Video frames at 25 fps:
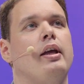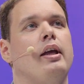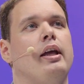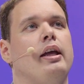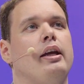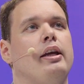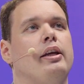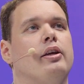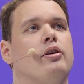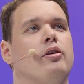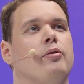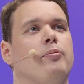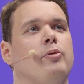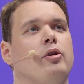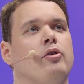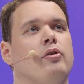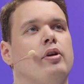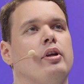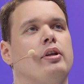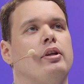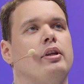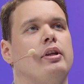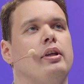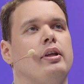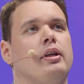any
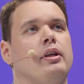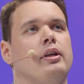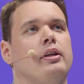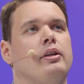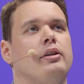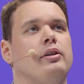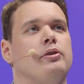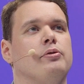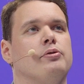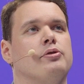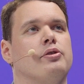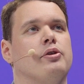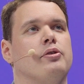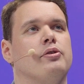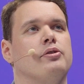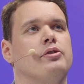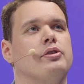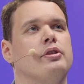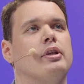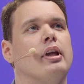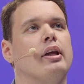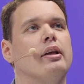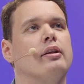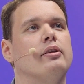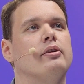community
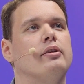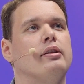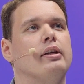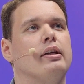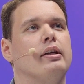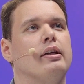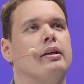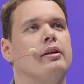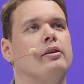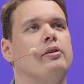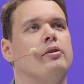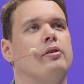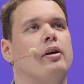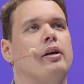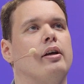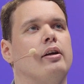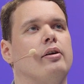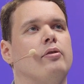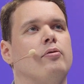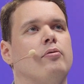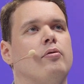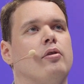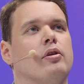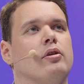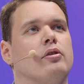users that
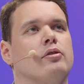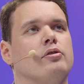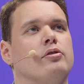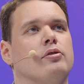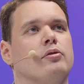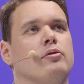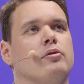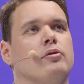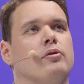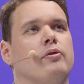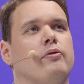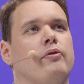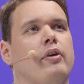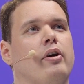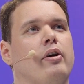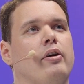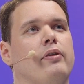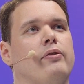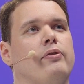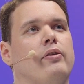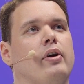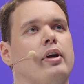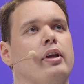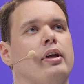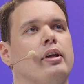want to
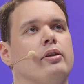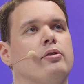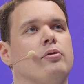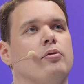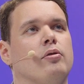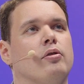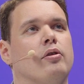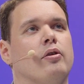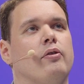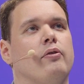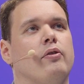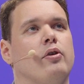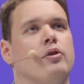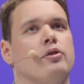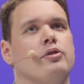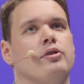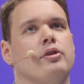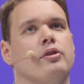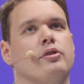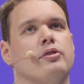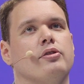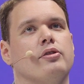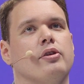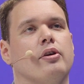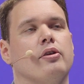verify that older
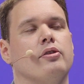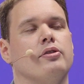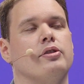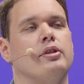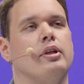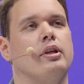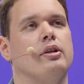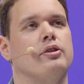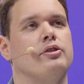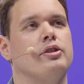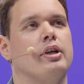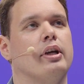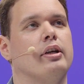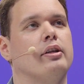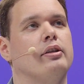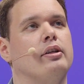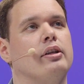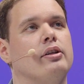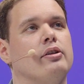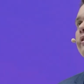versions are still checked